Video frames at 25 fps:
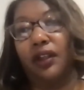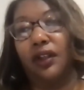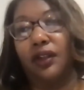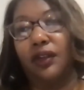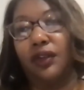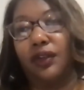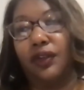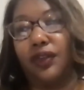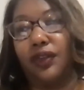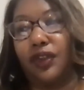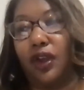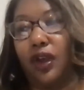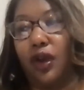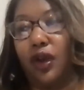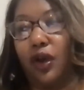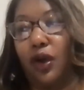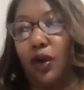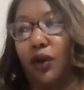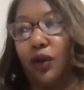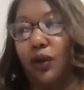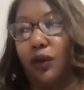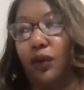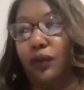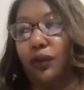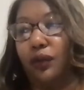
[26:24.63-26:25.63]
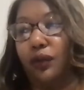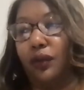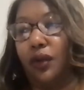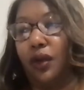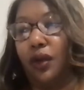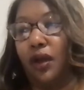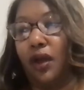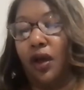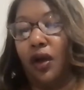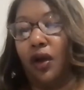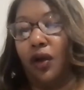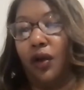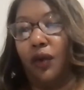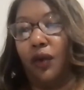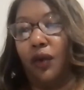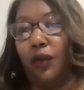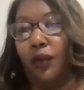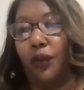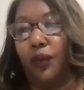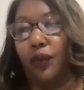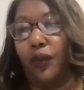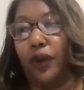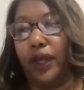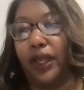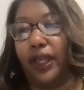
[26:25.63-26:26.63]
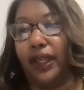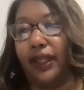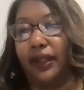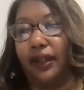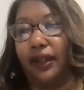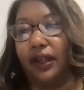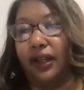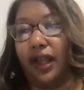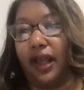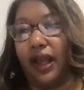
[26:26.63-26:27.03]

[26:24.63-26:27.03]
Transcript: So what